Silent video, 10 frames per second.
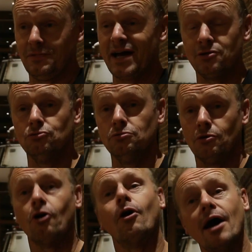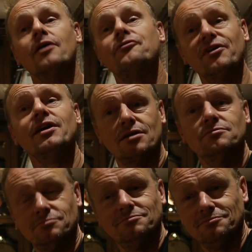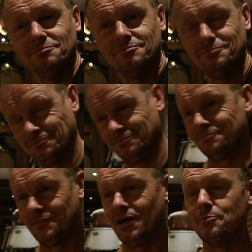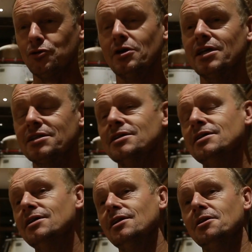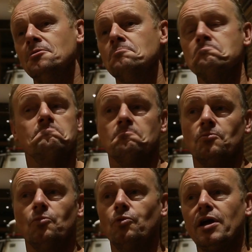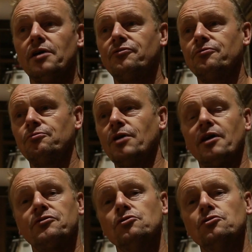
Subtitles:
I do, or I think I'm doing it, we have